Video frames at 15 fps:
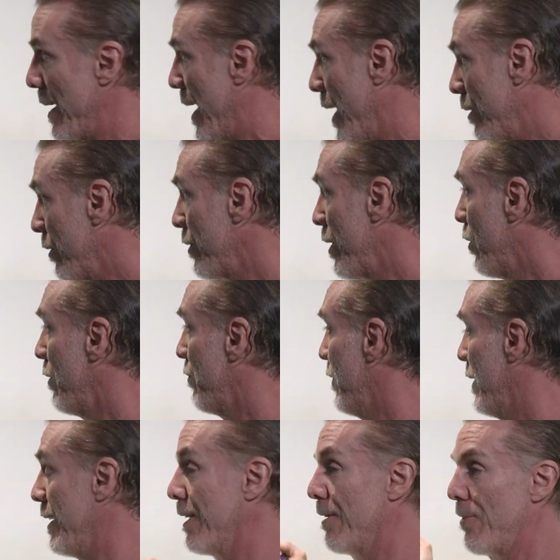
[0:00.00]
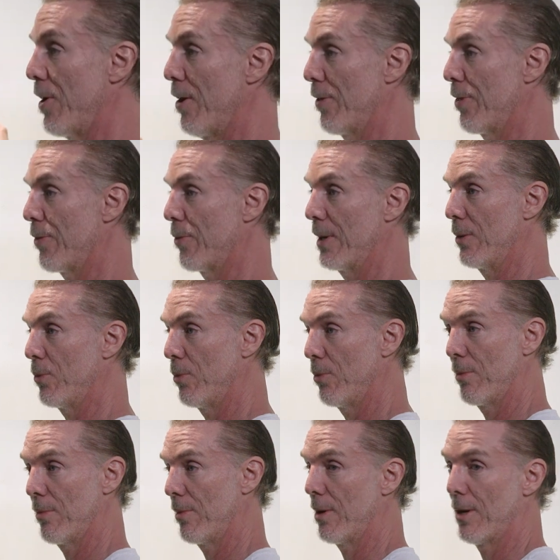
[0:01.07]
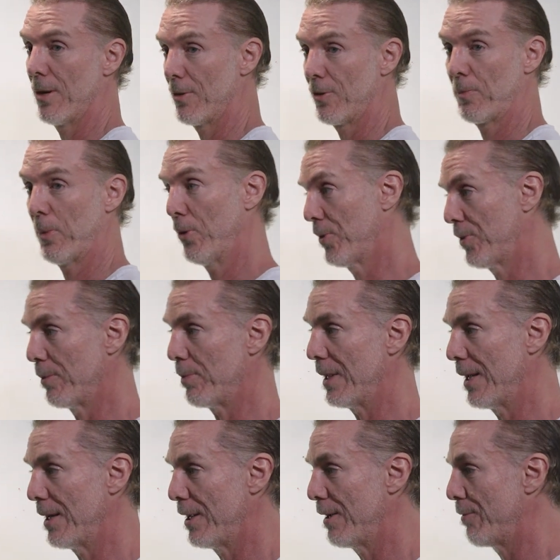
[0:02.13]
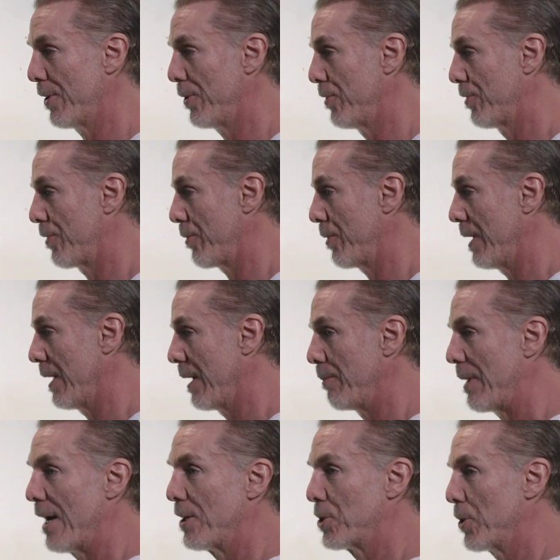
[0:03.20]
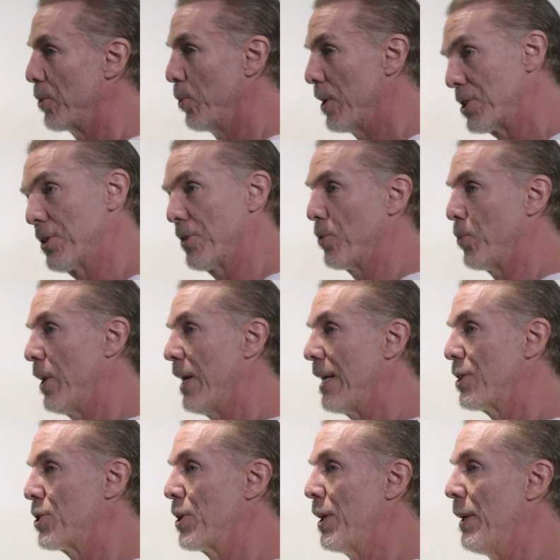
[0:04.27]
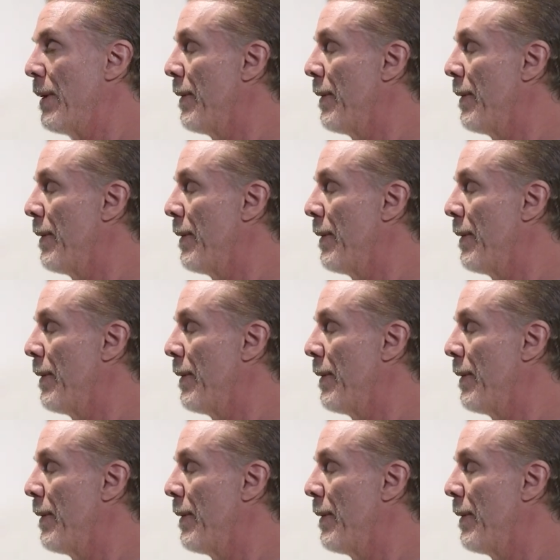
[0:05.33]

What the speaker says: I don't know if any of our 3 are supposed to be any of those 3, and I'm not sure which is which.